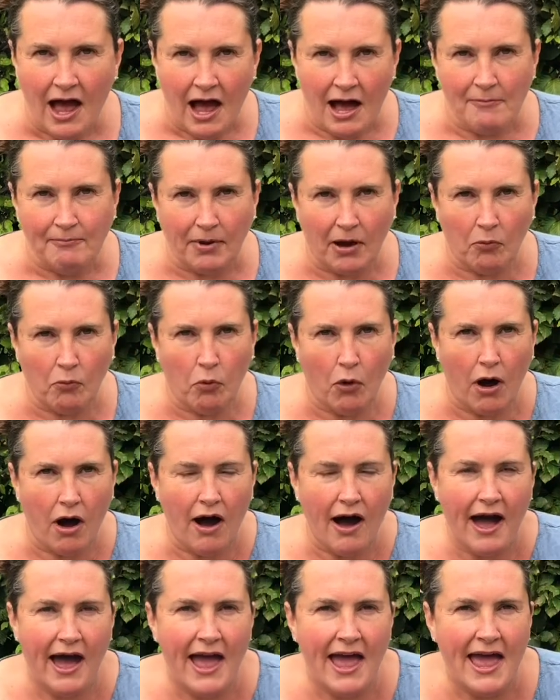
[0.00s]
But
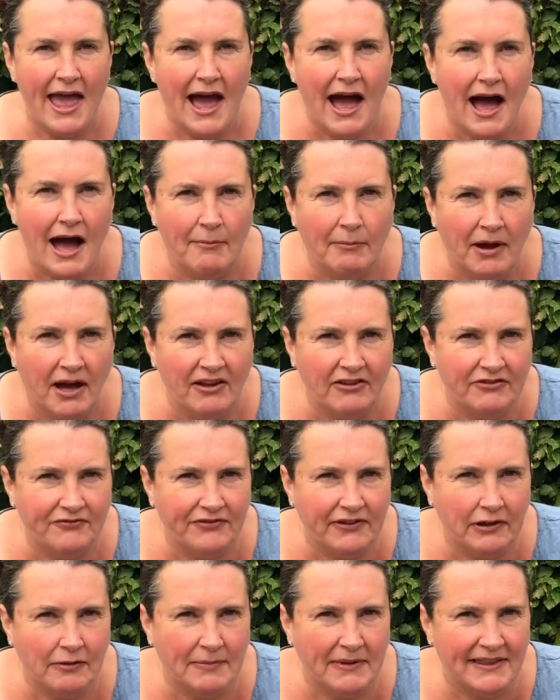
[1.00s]
why am I
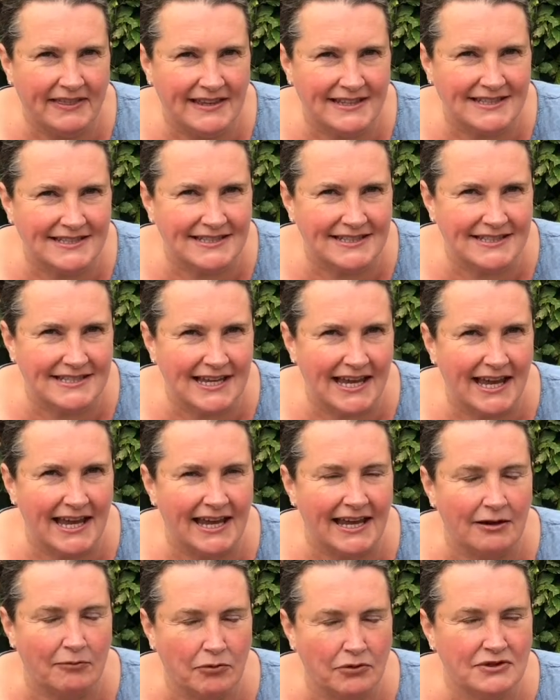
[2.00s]
filming this
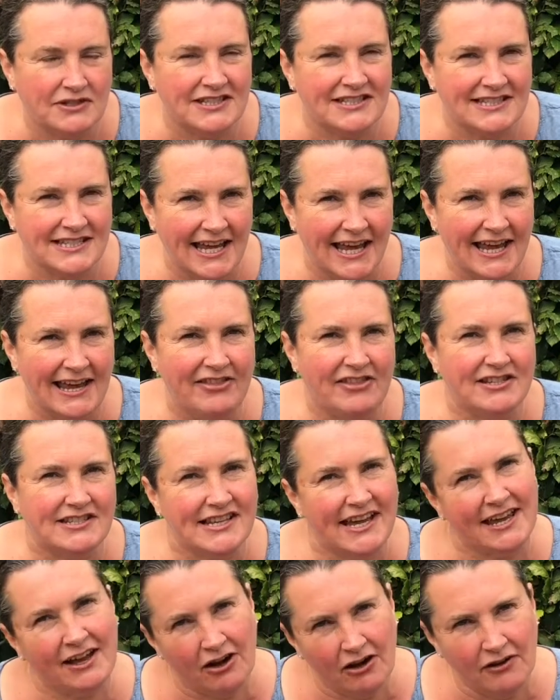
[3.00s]
today? Well, today, the
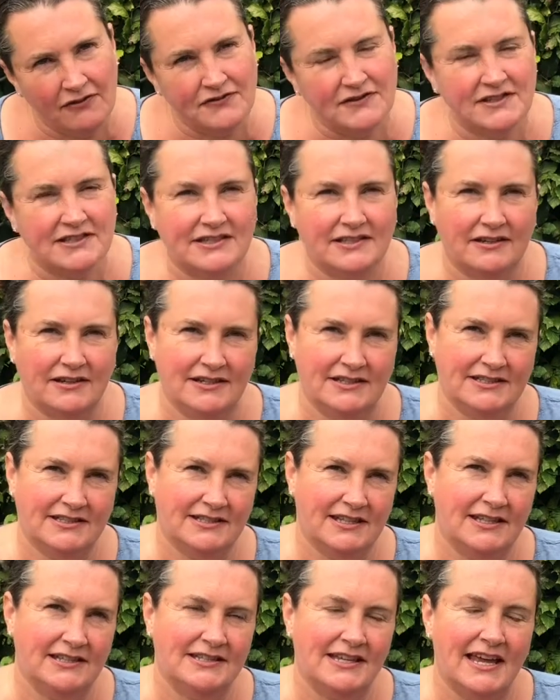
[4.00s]
day after Cider
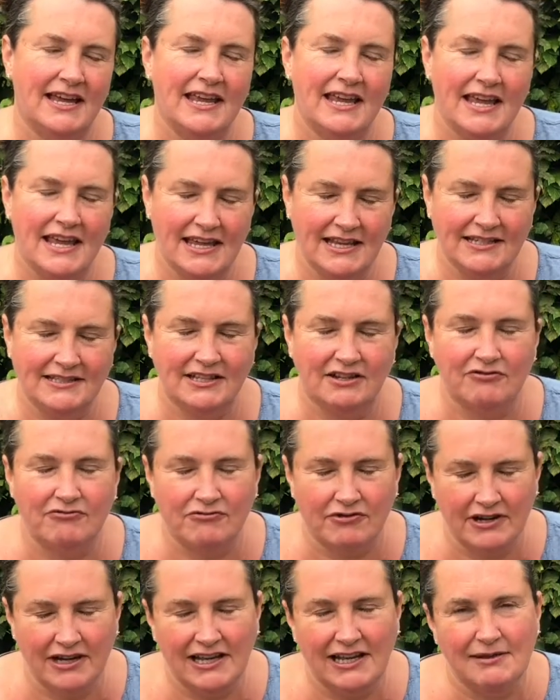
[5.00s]
Sunday, is a
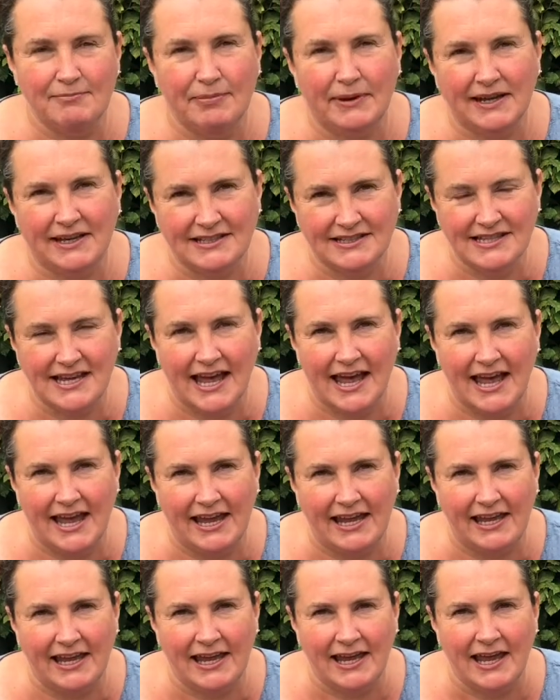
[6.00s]
really big
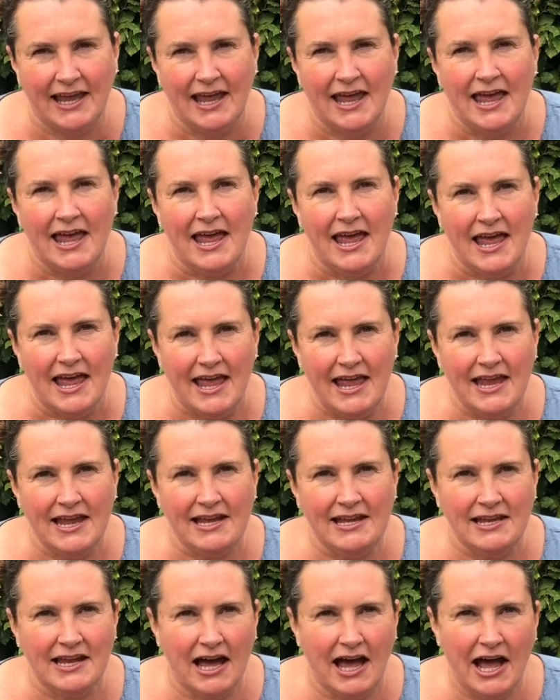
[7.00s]
day
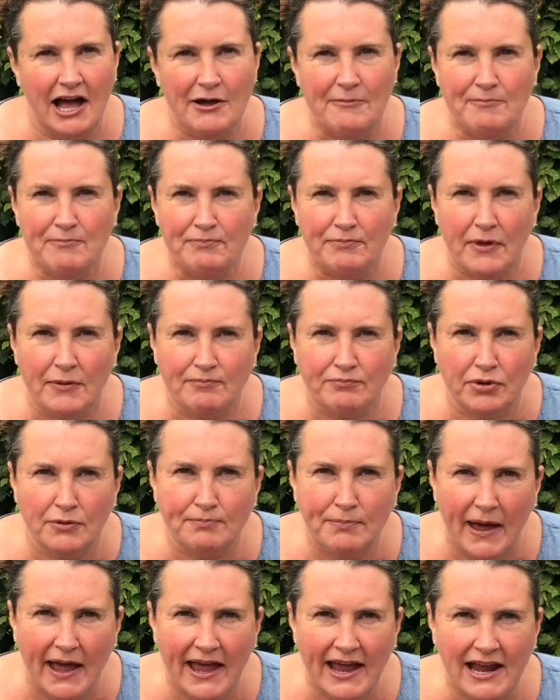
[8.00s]
in
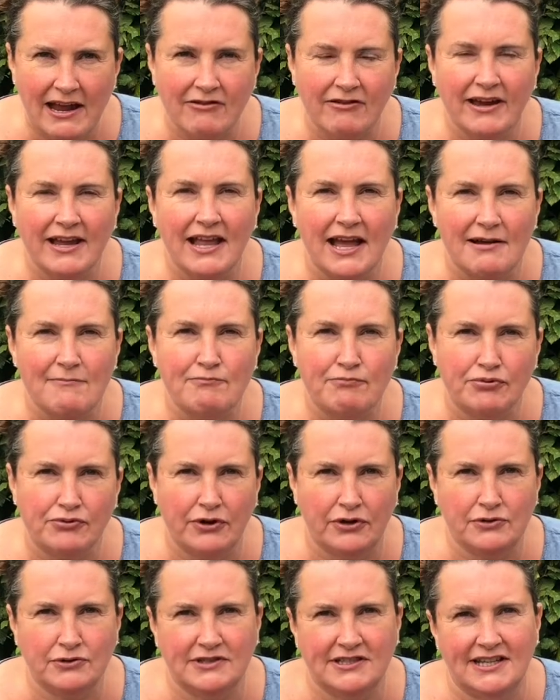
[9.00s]
preparing and
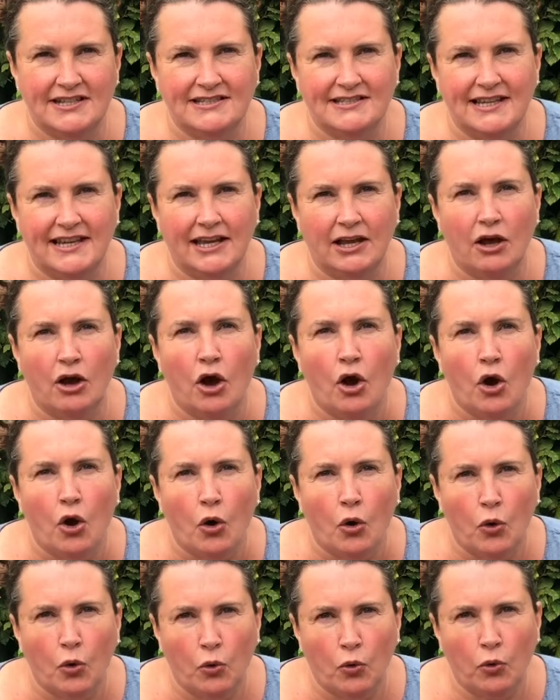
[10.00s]
processing
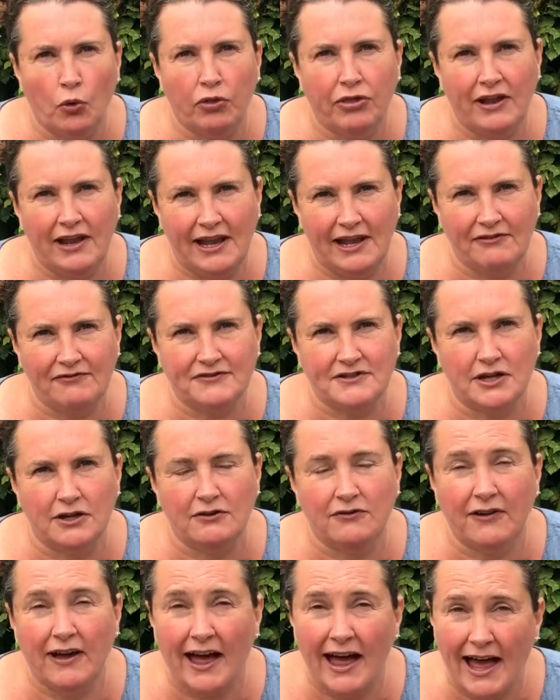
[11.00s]
all the
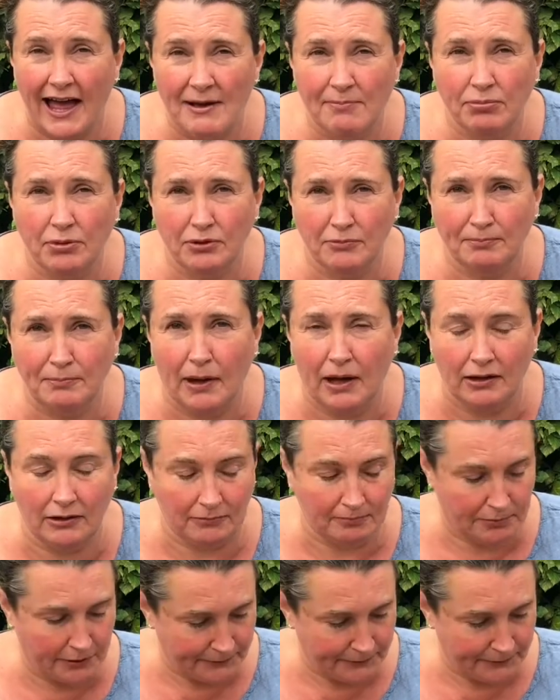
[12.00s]
leftover apple pulp.